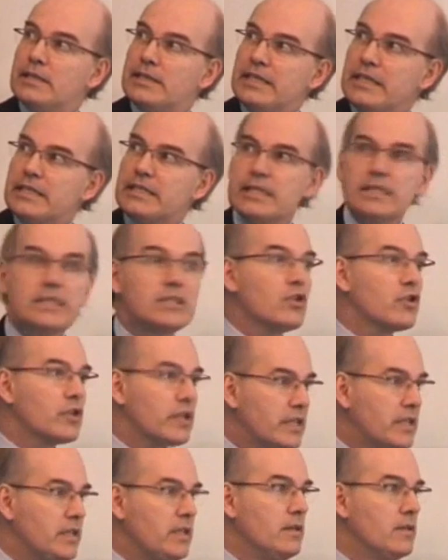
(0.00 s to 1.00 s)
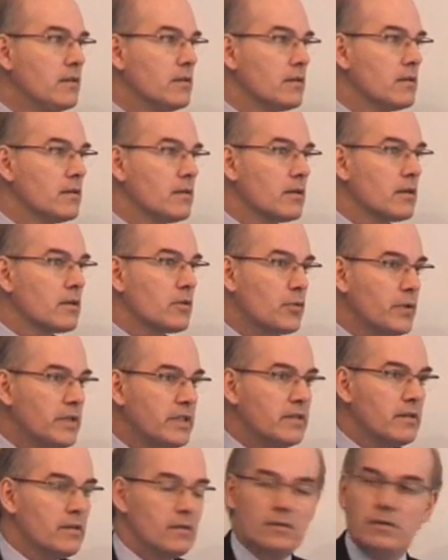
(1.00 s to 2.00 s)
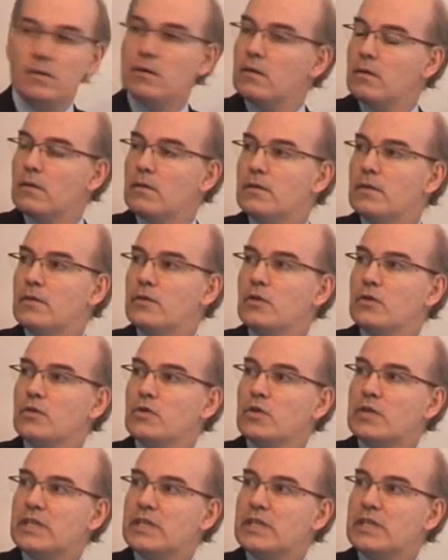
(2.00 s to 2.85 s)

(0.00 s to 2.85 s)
this is the key, the, the,